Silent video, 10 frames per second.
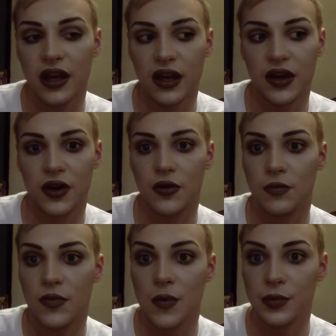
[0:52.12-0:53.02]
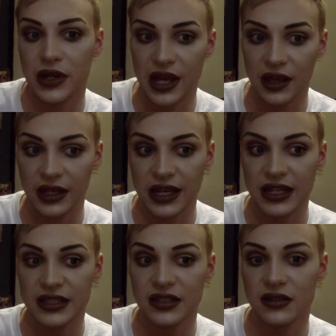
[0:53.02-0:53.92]
But yeah, like
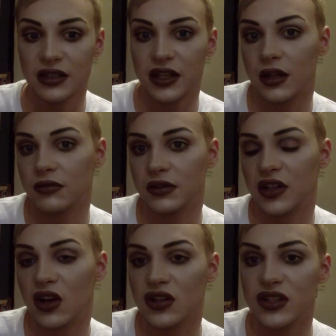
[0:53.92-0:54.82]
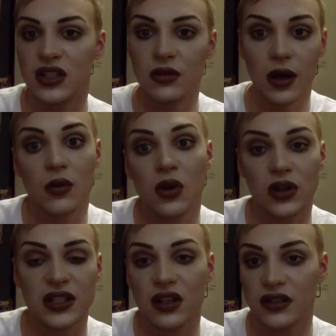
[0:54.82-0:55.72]
it isn't, you know, you can't just throw
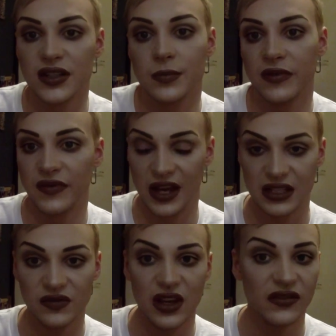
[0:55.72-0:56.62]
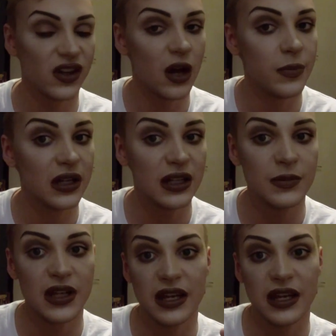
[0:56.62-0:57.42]
colours on super fast if you haven't got big lips.